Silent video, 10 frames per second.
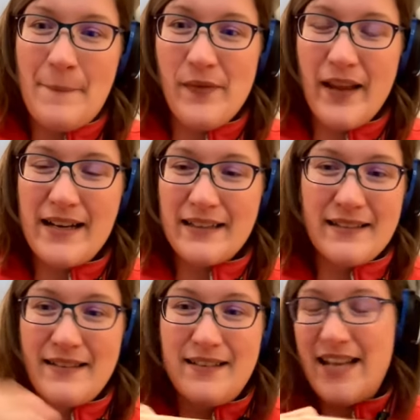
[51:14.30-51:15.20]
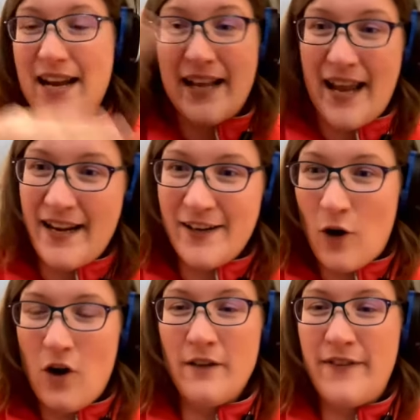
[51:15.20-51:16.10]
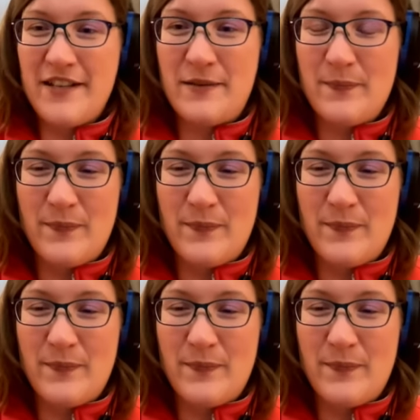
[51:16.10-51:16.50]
like, dedicated all of his